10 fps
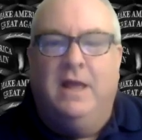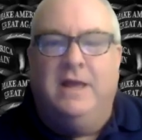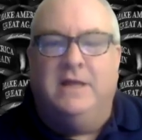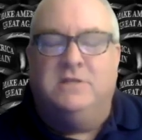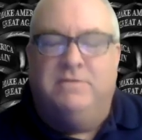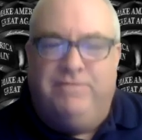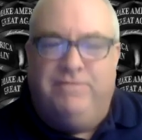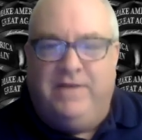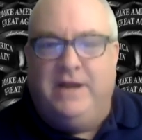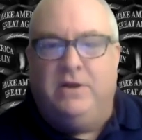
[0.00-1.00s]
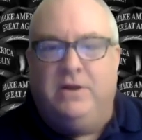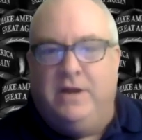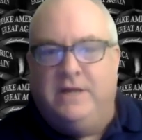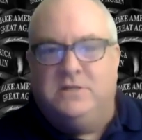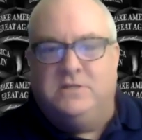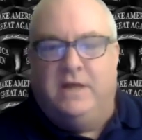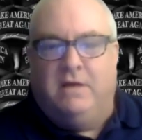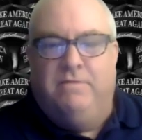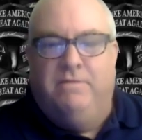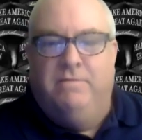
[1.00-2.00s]
is fear
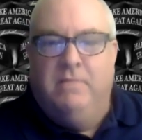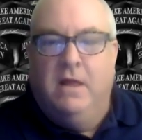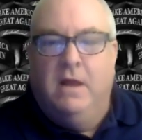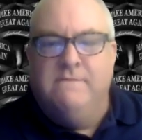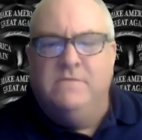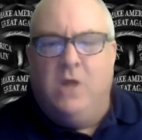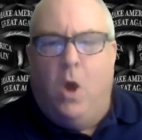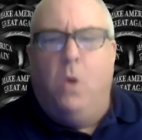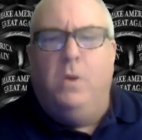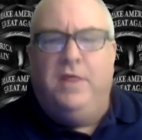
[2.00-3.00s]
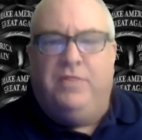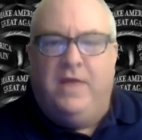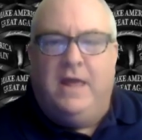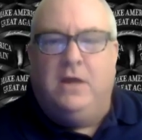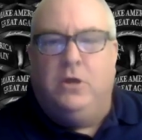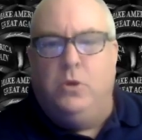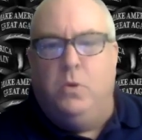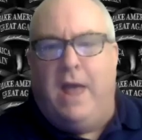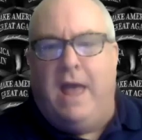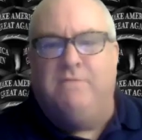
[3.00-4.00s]
itself. The only thing you
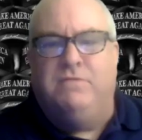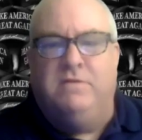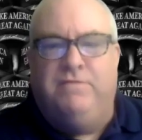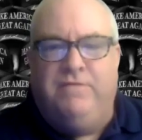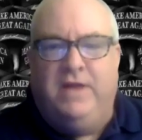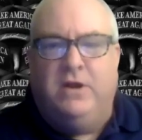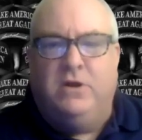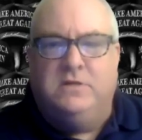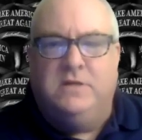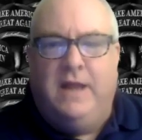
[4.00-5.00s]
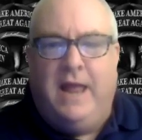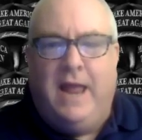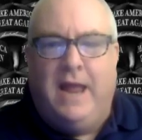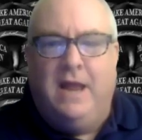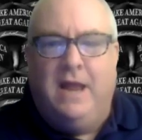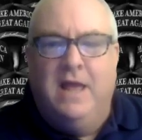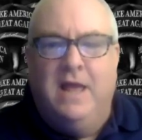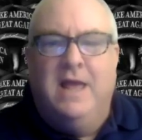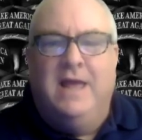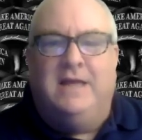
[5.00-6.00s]
have to fear today
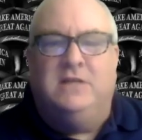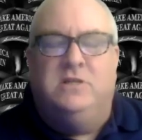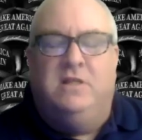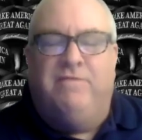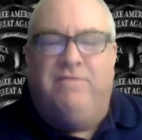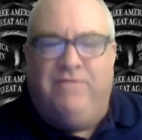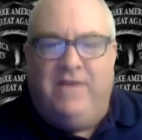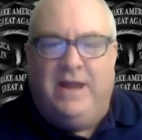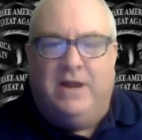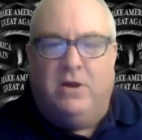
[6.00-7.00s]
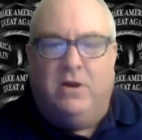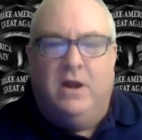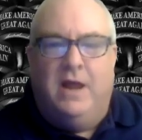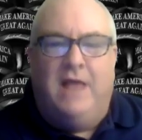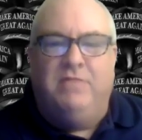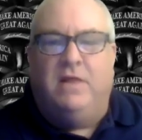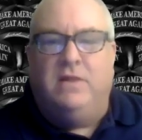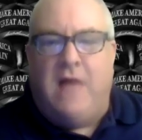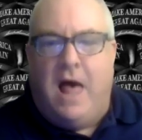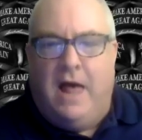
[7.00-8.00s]
is the fear and the
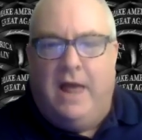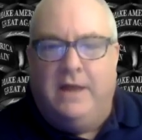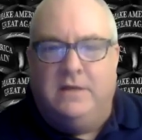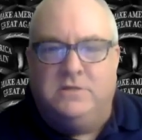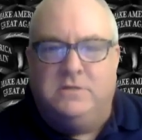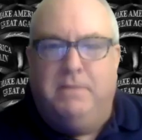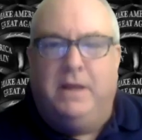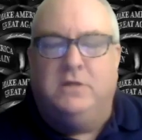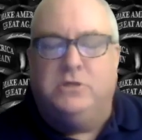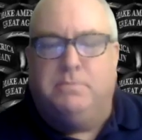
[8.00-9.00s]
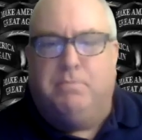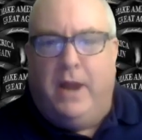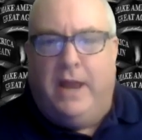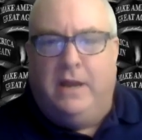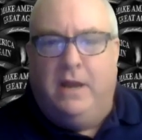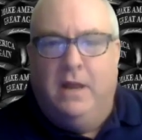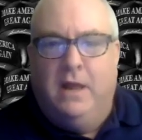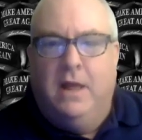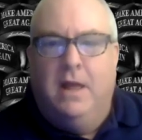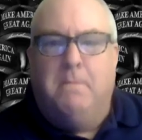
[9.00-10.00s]
lies being spread
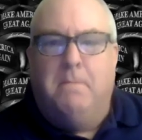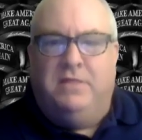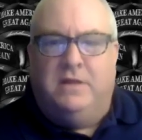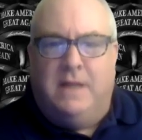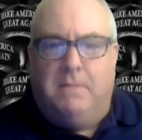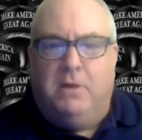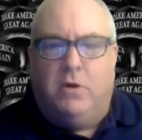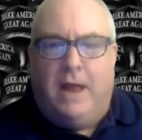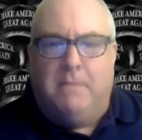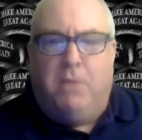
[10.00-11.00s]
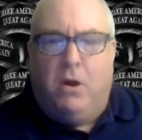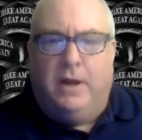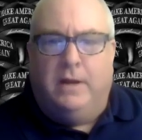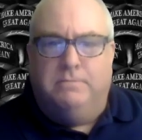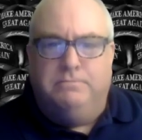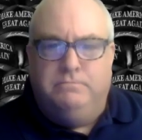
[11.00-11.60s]
by the Democrat Party.